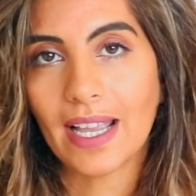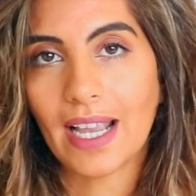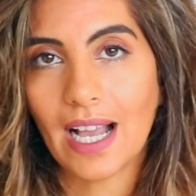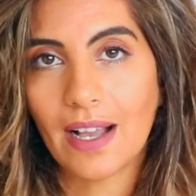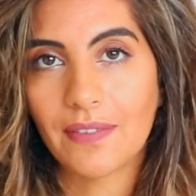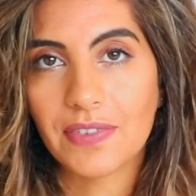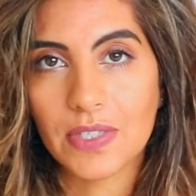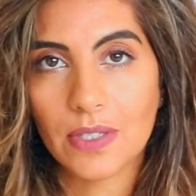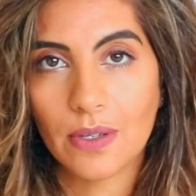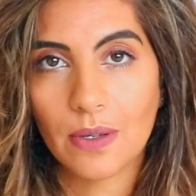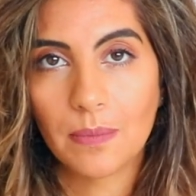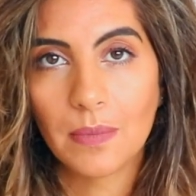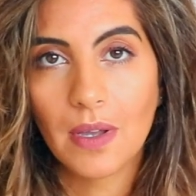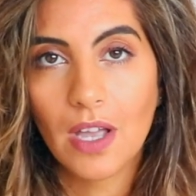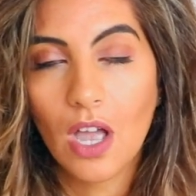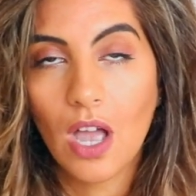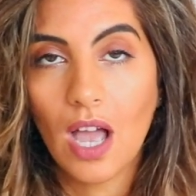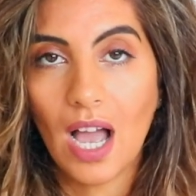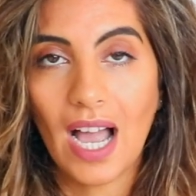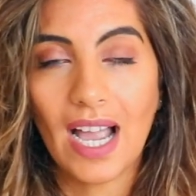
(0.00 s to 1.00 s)
I have some
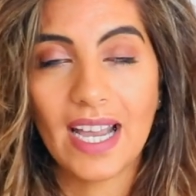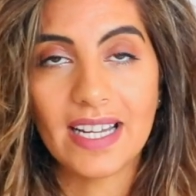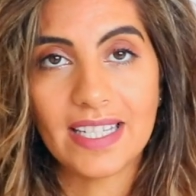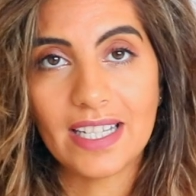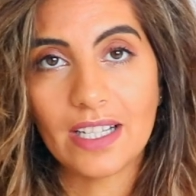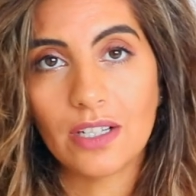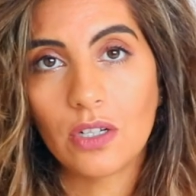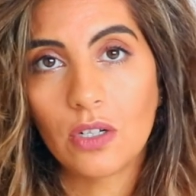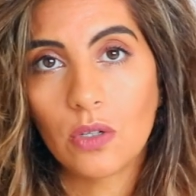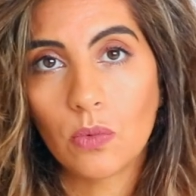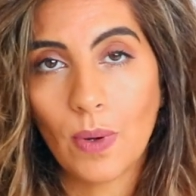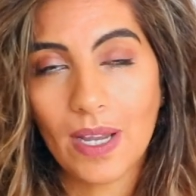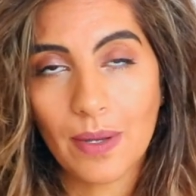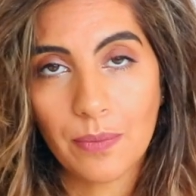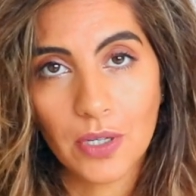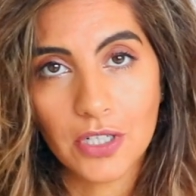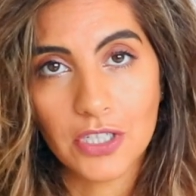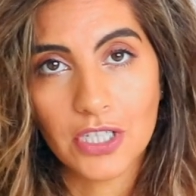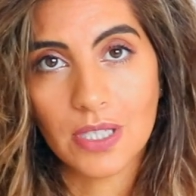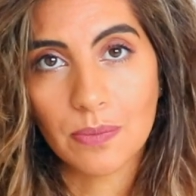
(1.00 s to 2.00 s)
ideal
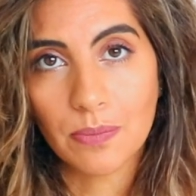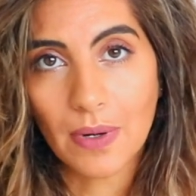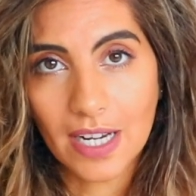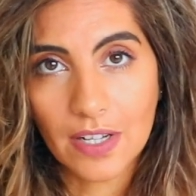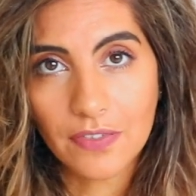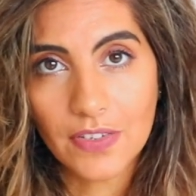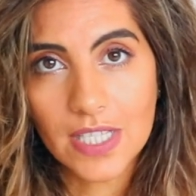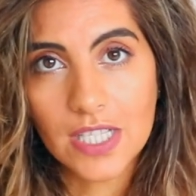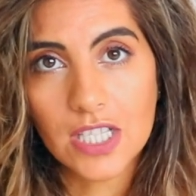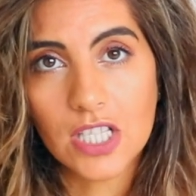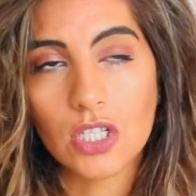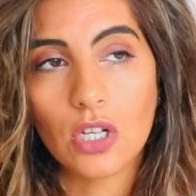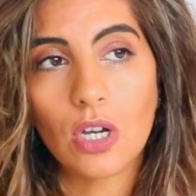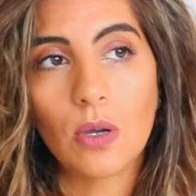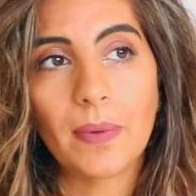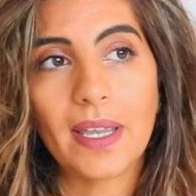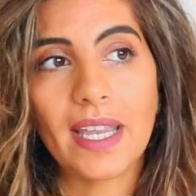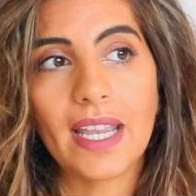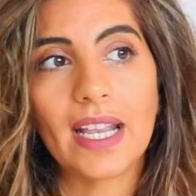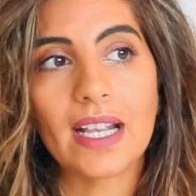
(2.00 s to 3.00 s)
Weight Watchers breakfasts
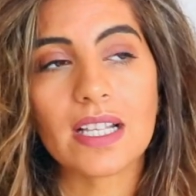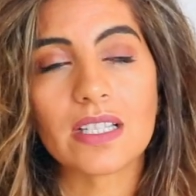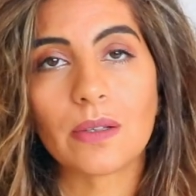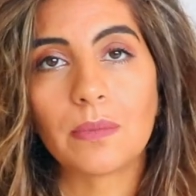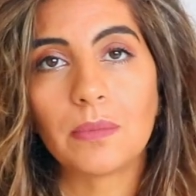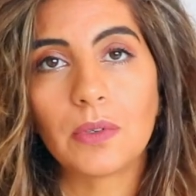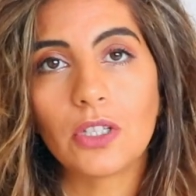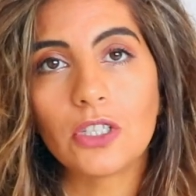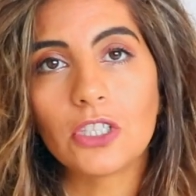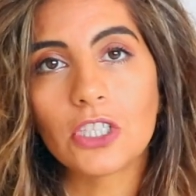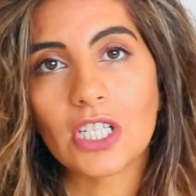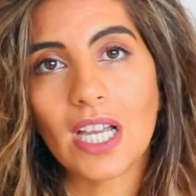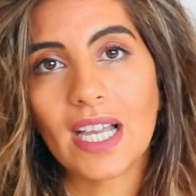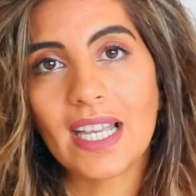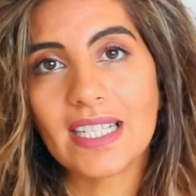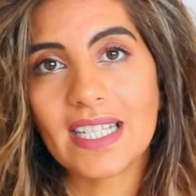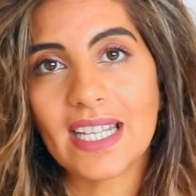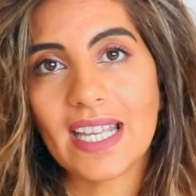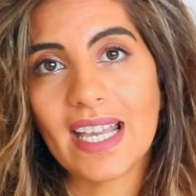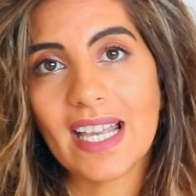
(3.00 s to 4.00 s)
coming, some lunch
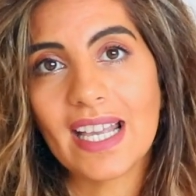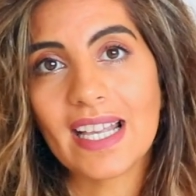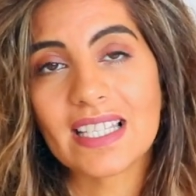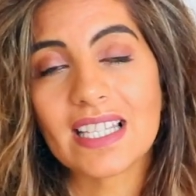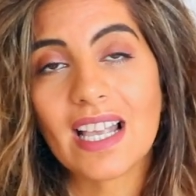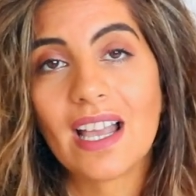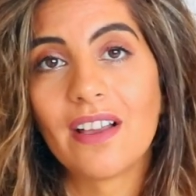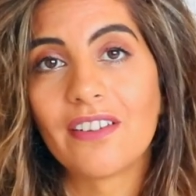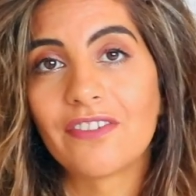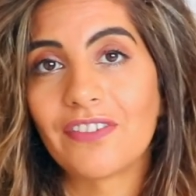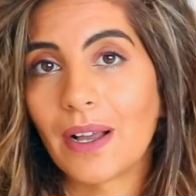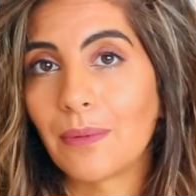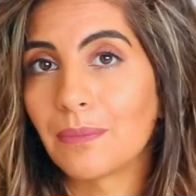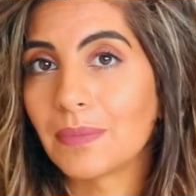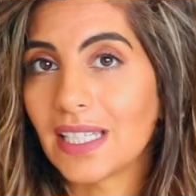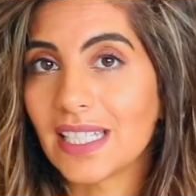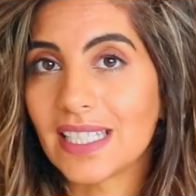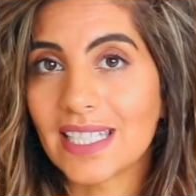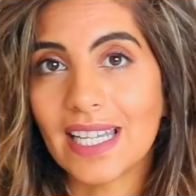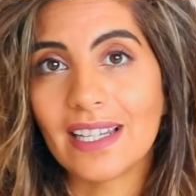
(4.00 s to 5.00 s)
ideas,
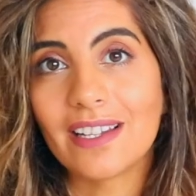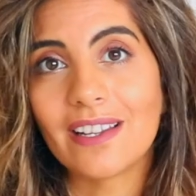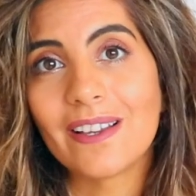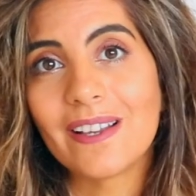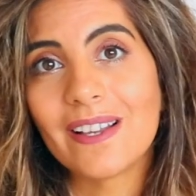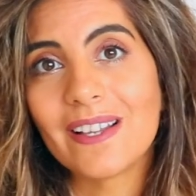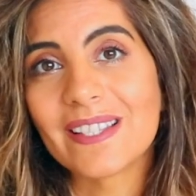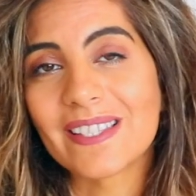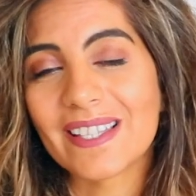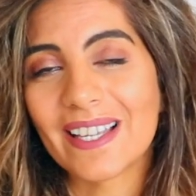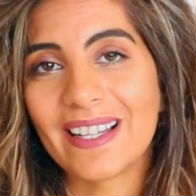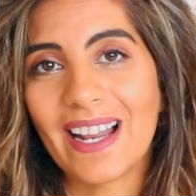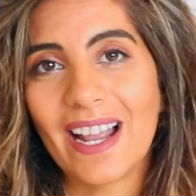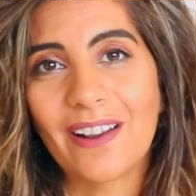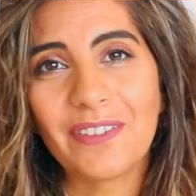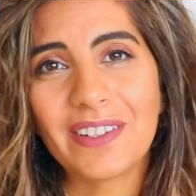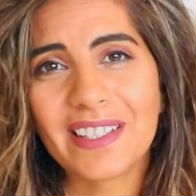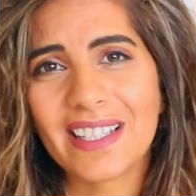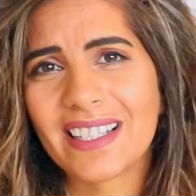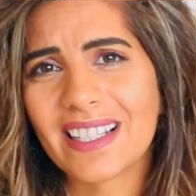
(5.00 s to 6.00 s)
family dinners, and
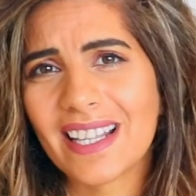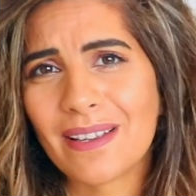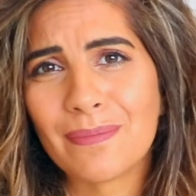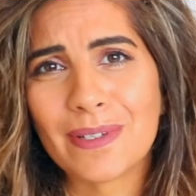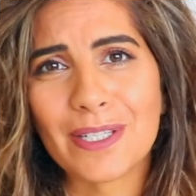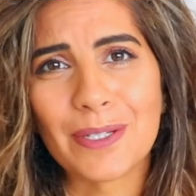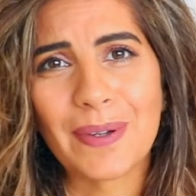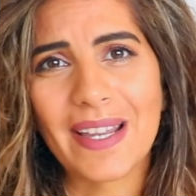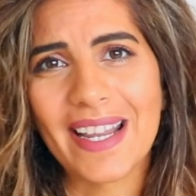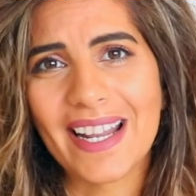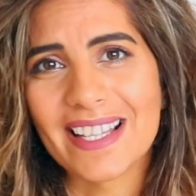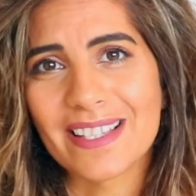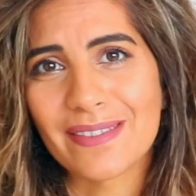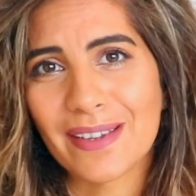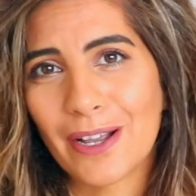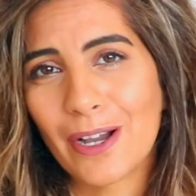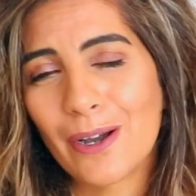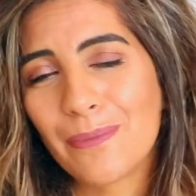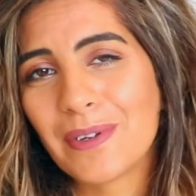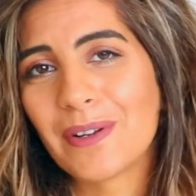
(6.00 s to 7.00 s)
everything in between.
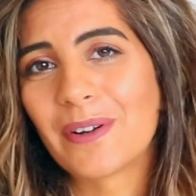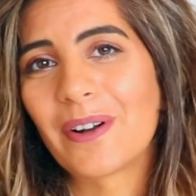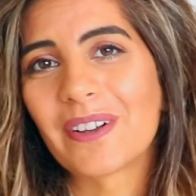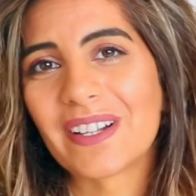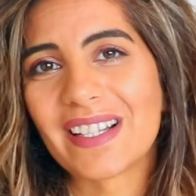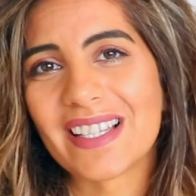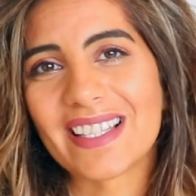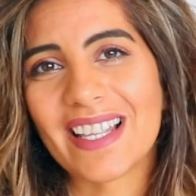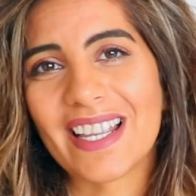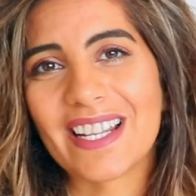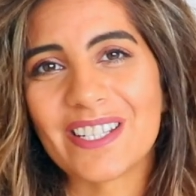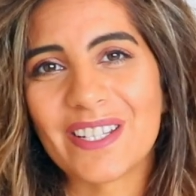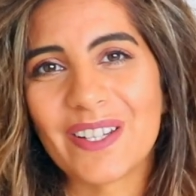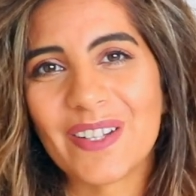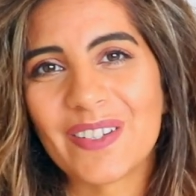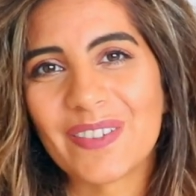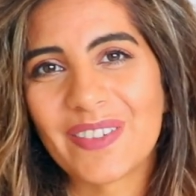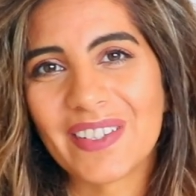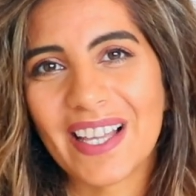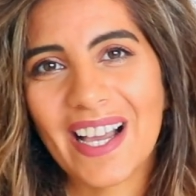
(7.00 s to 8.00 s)
So I hope you're all going to stay
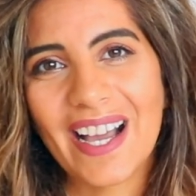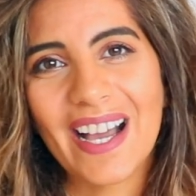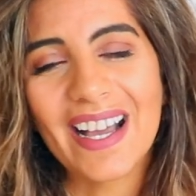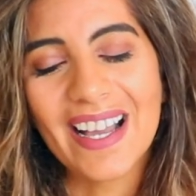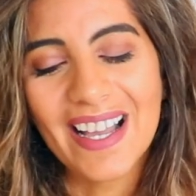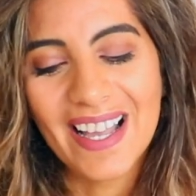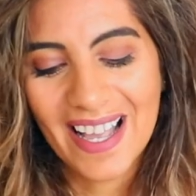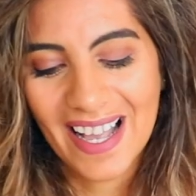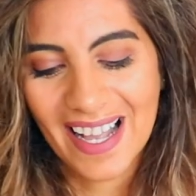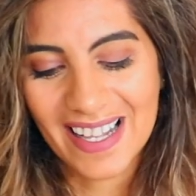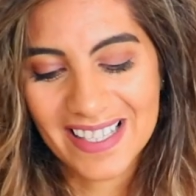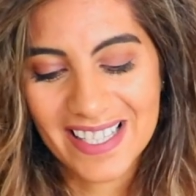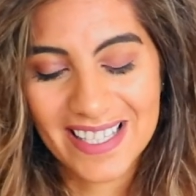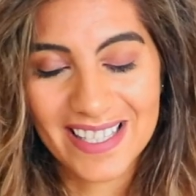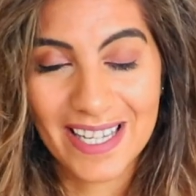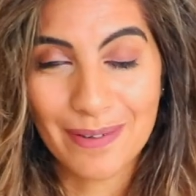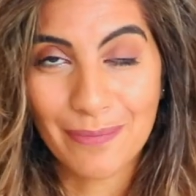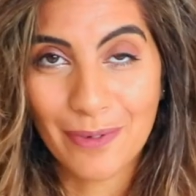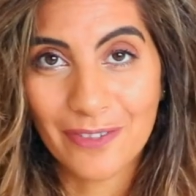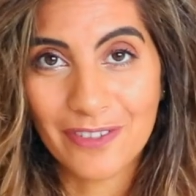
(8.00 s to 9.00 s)
tuned for that to
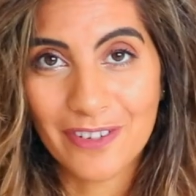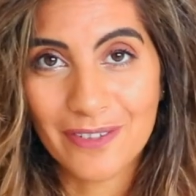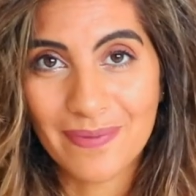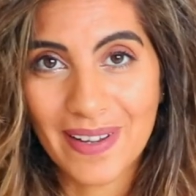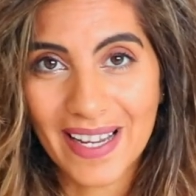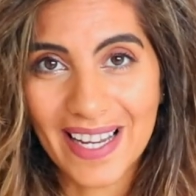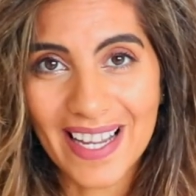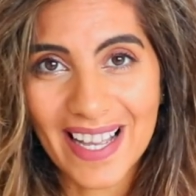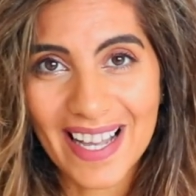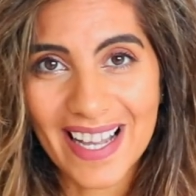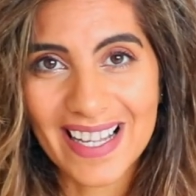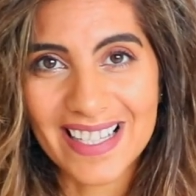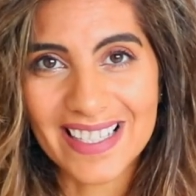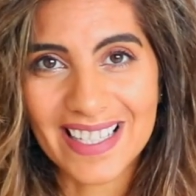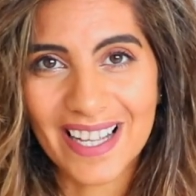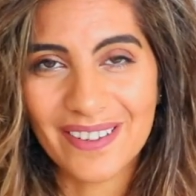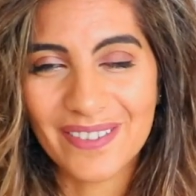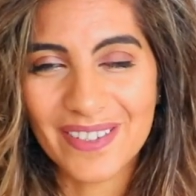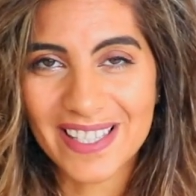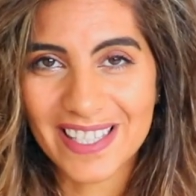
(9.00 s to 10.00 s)
see more from me,
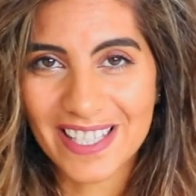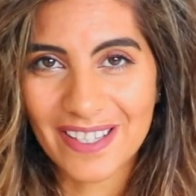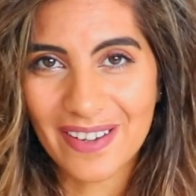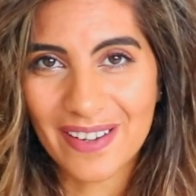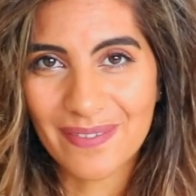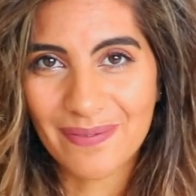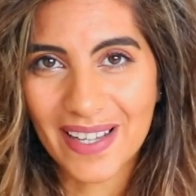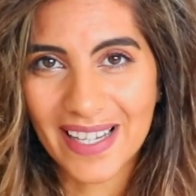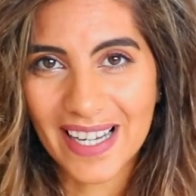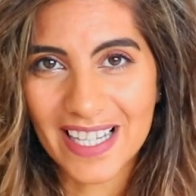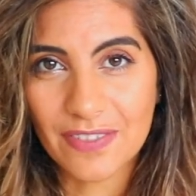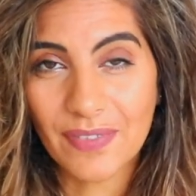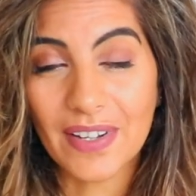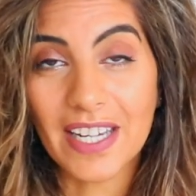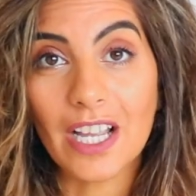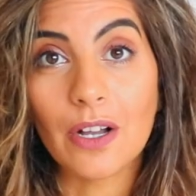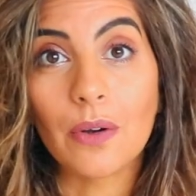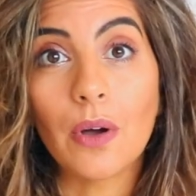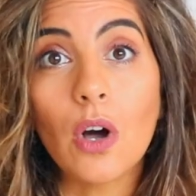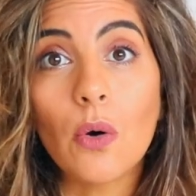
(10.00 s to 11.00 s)
and I will see you in my next video.